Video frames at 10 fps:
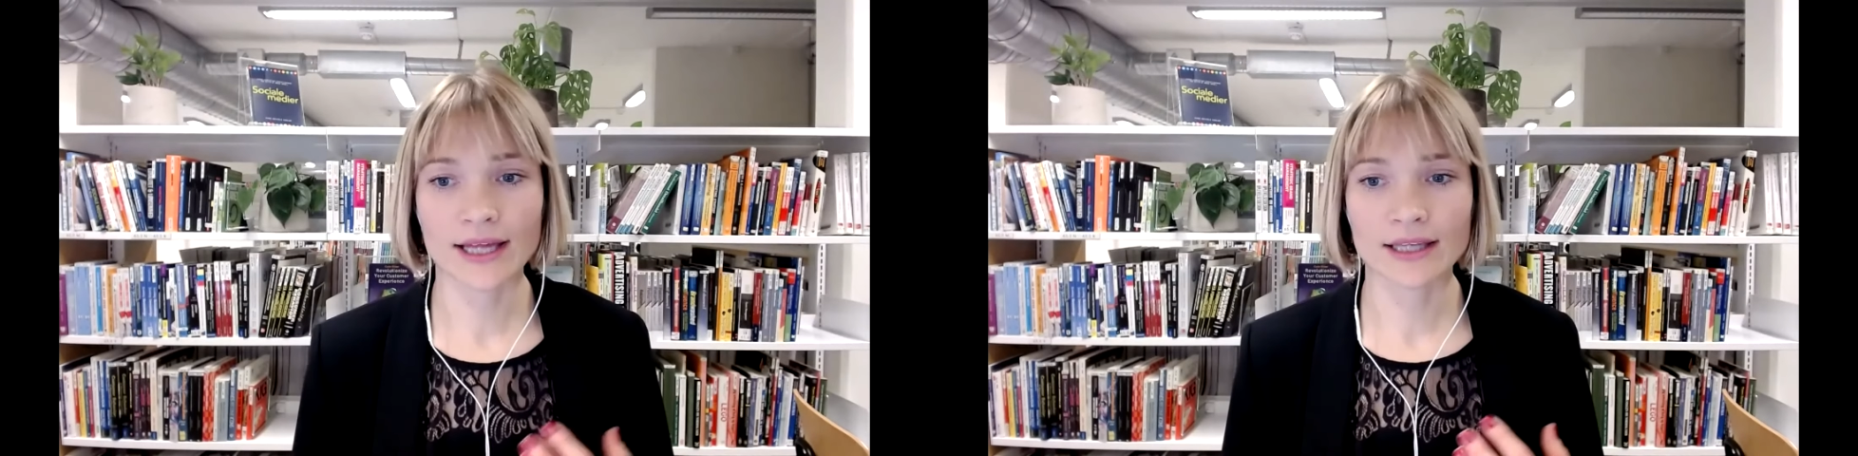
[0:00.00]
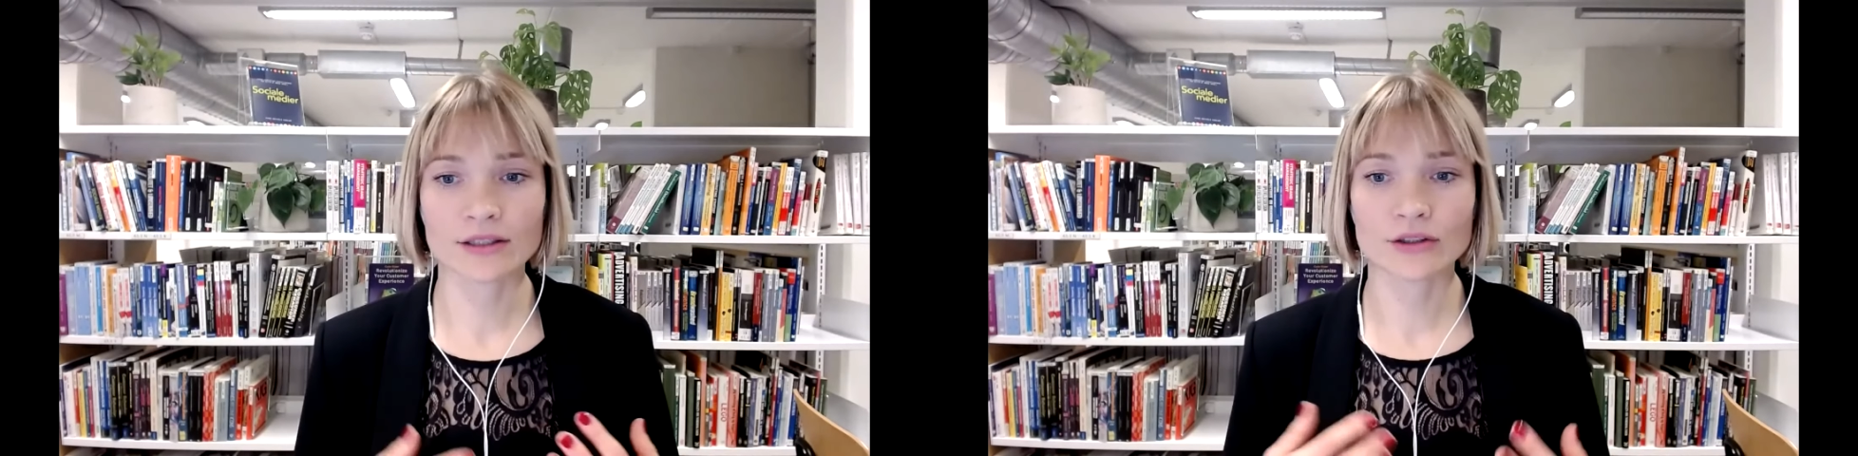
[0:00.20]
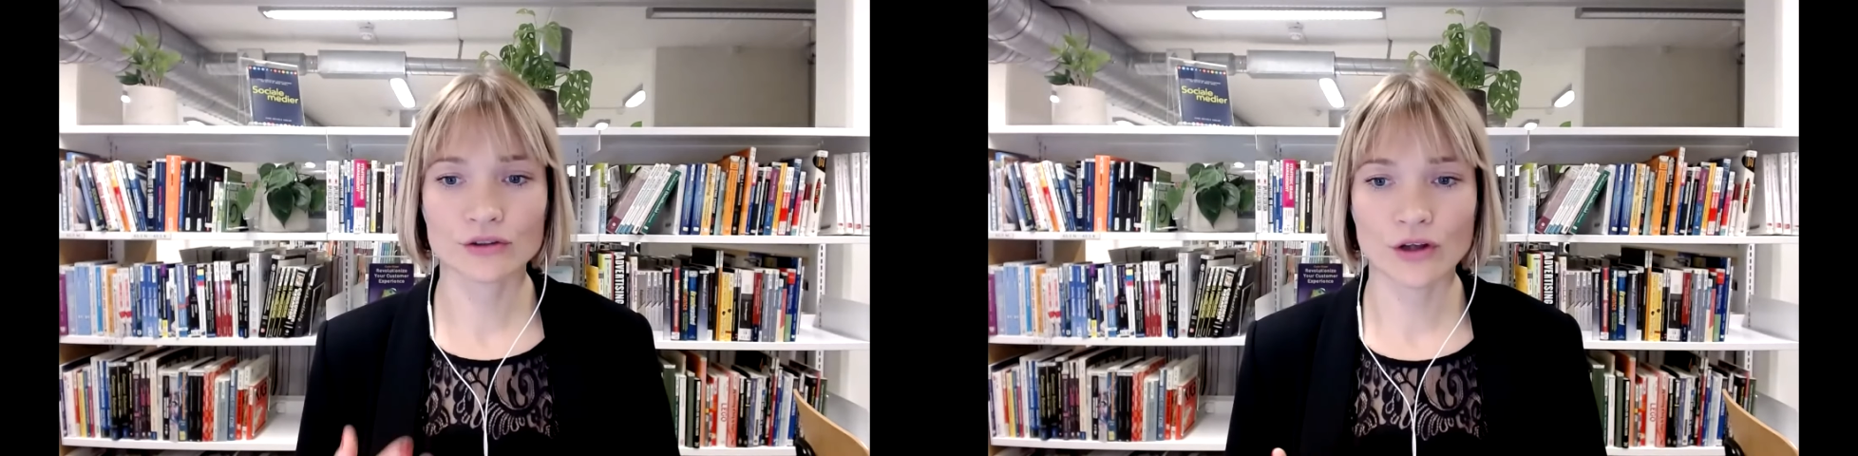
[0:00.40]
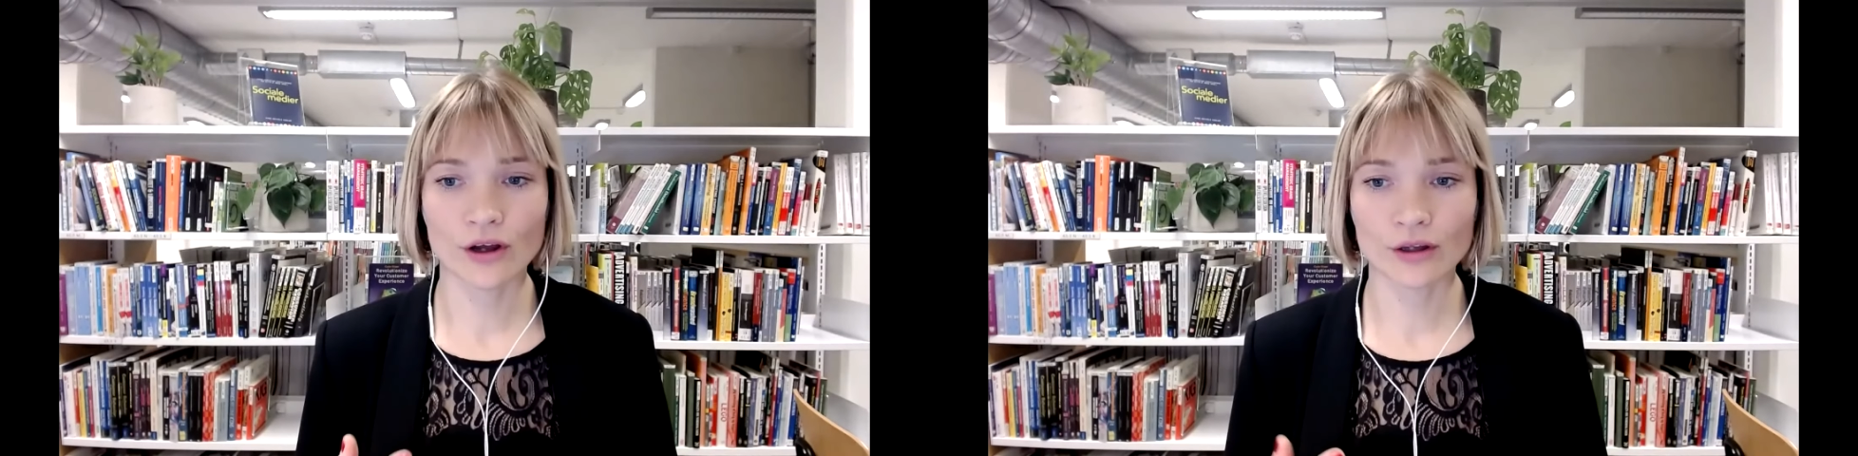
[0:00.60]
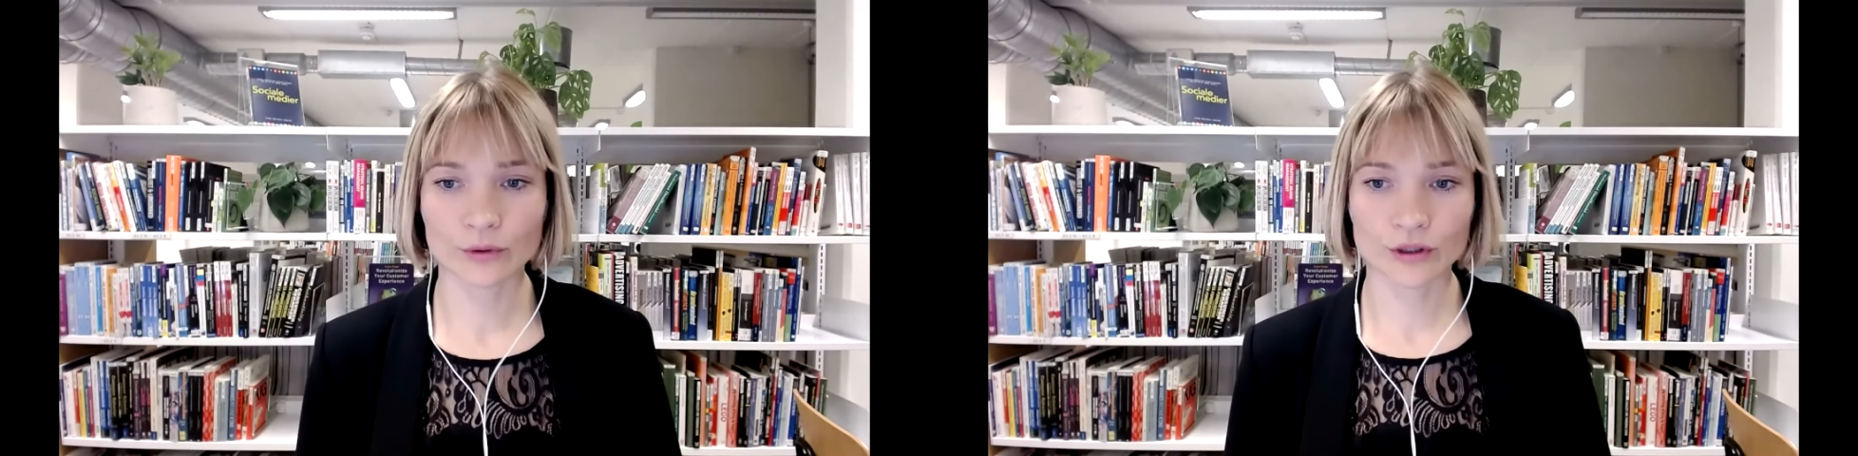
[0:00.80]
And
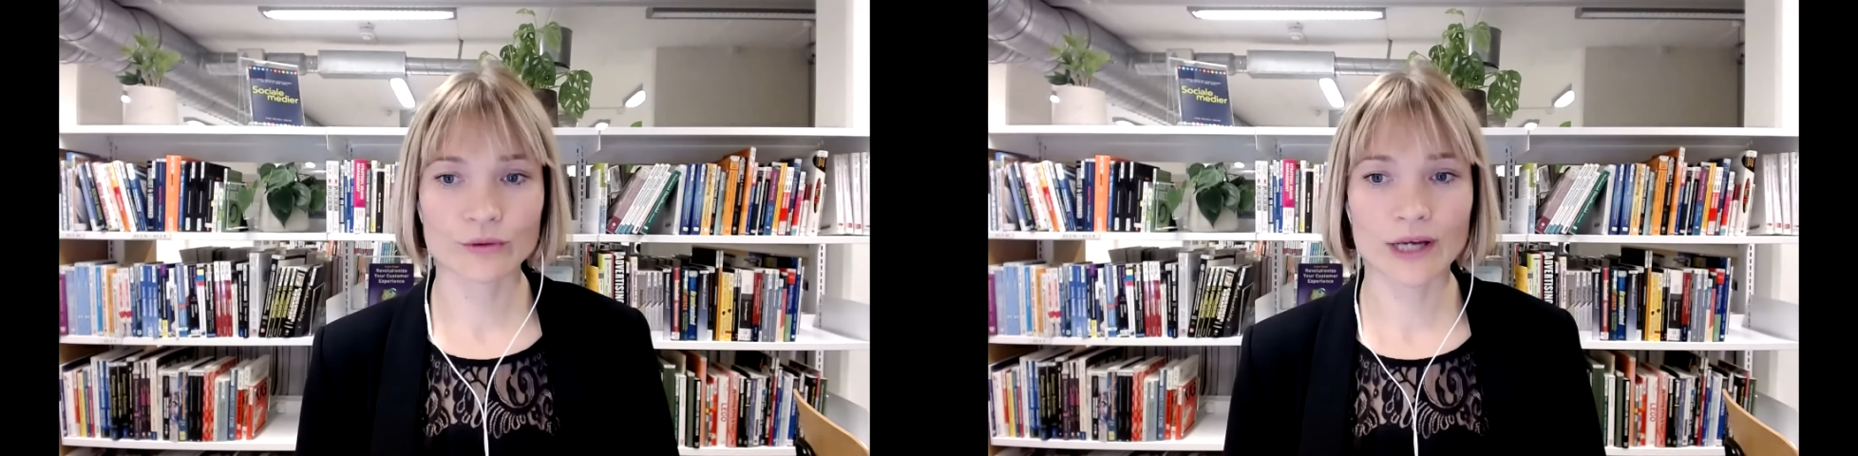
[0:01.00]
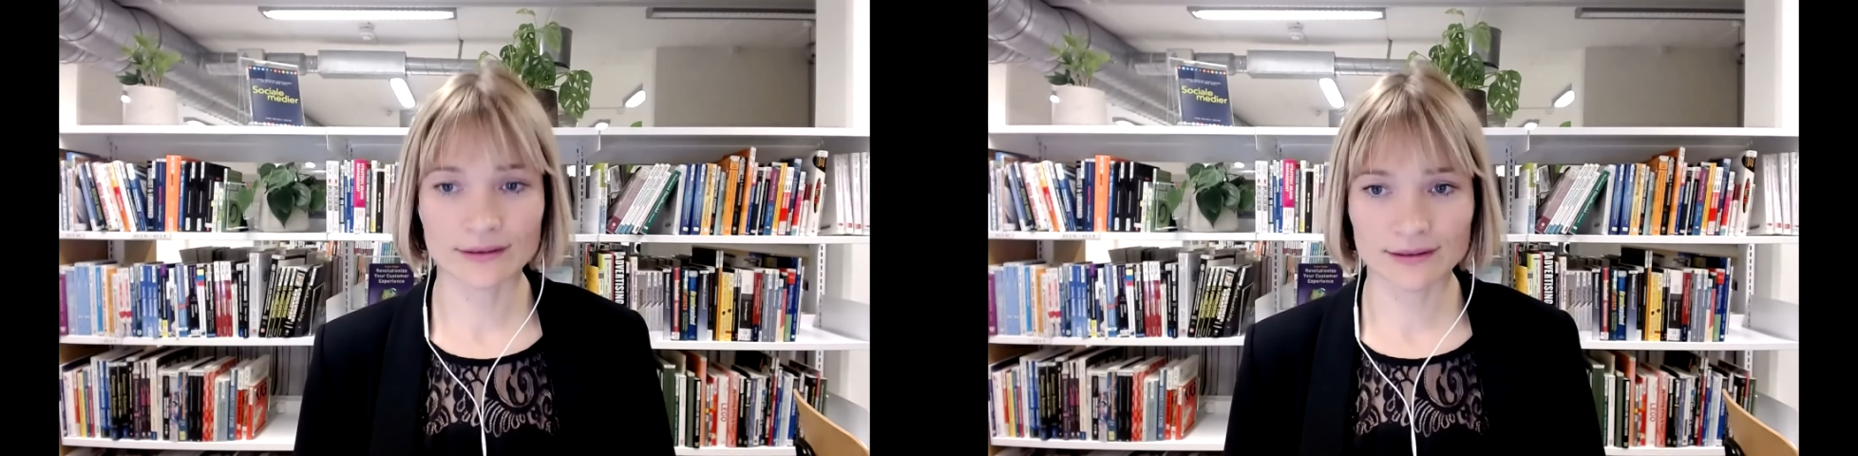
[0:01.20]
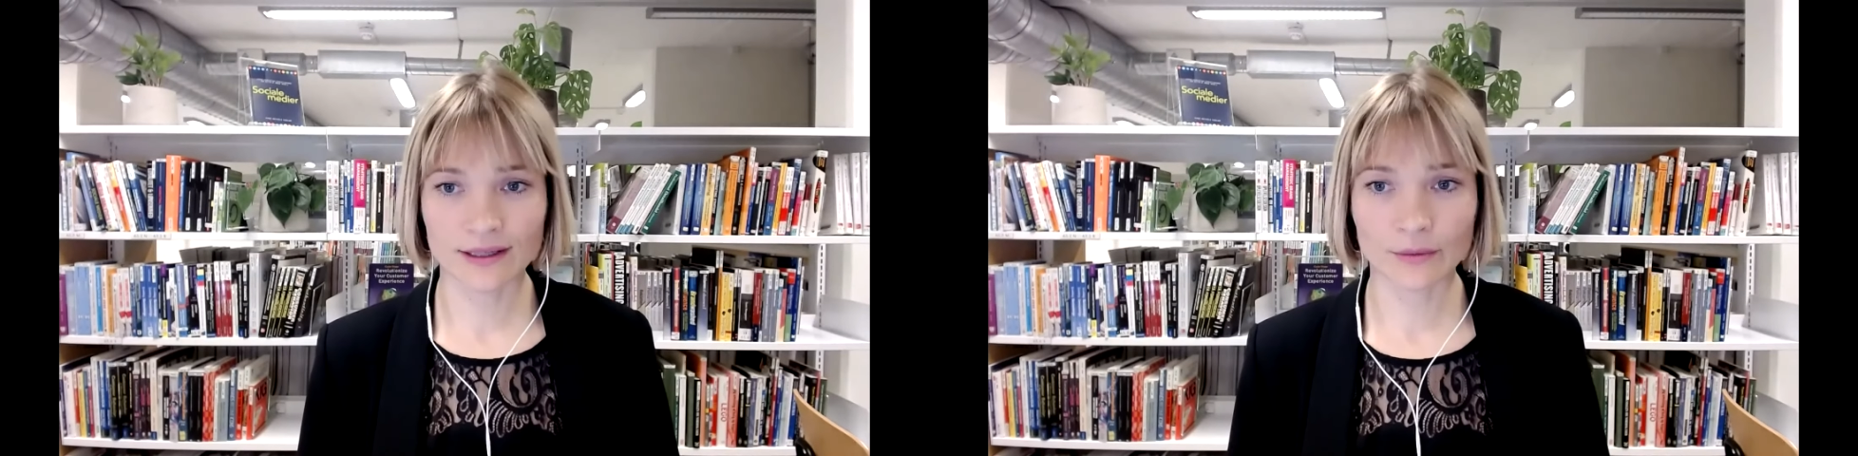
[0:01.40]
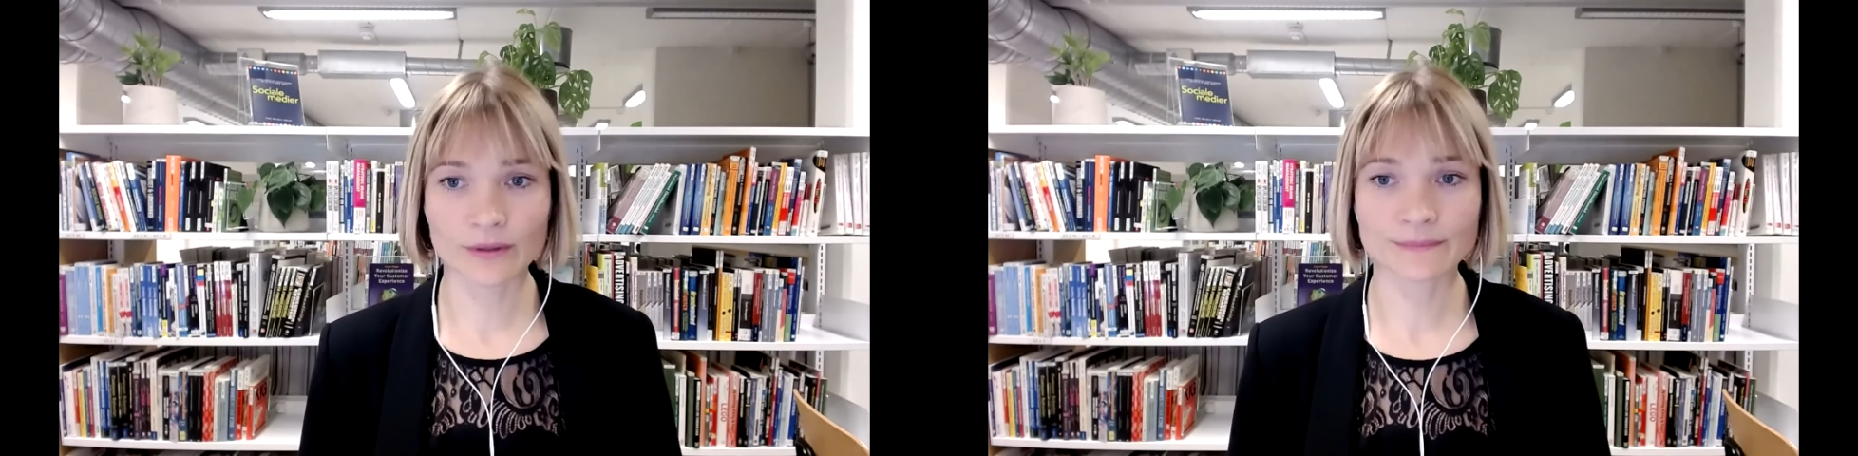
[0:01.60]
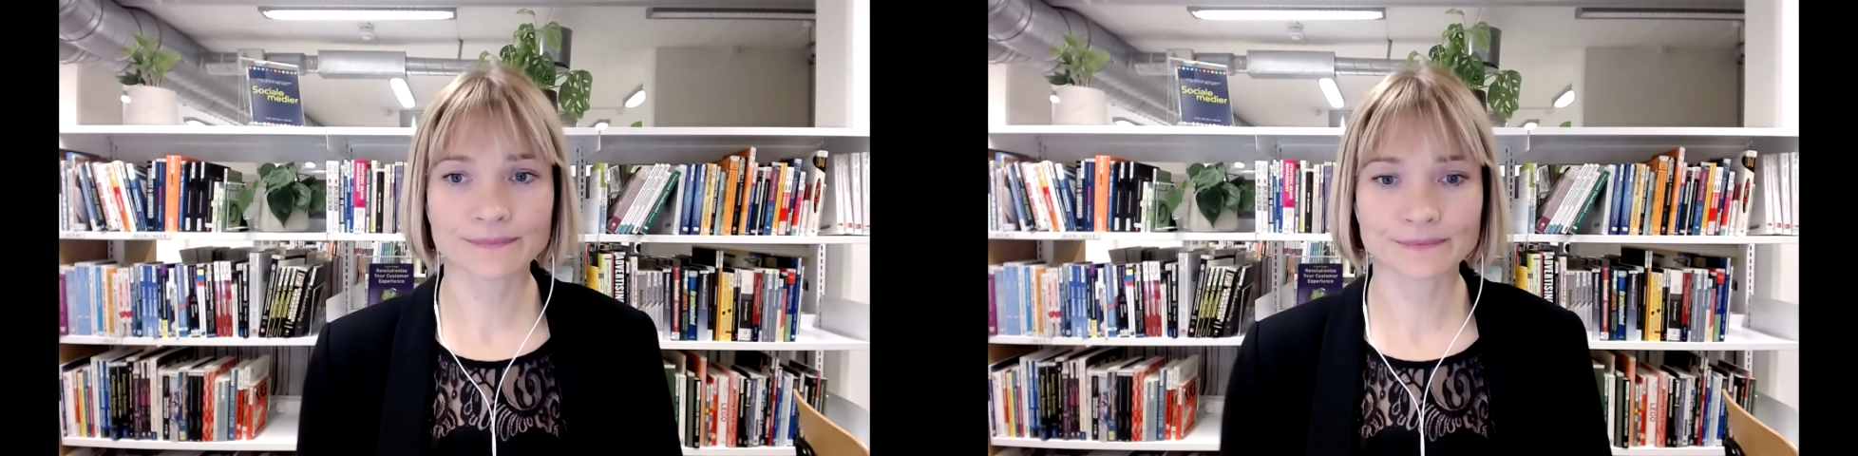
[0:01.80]
Søren, will you answer that one?